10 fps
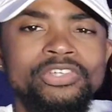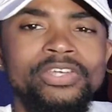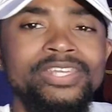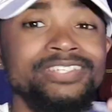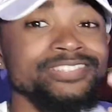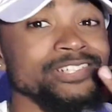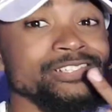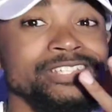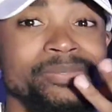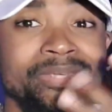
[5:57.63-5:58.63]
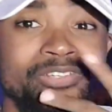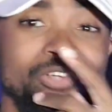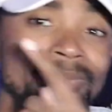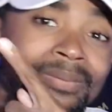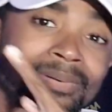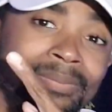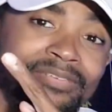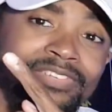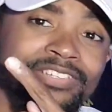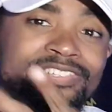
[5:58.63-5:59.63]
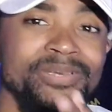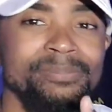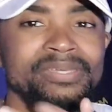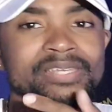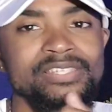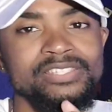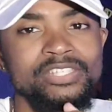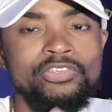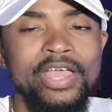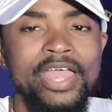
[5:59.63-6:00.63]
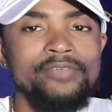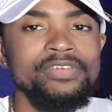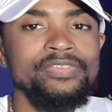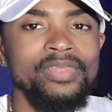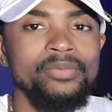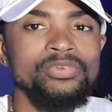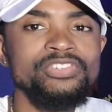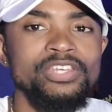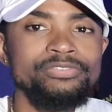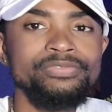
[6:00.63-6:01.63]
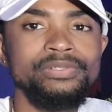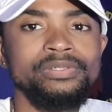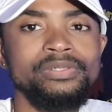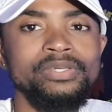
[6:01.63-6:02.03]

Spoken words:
so heavy. Third time we could drop them above this, you could peep them seats, but everything was different.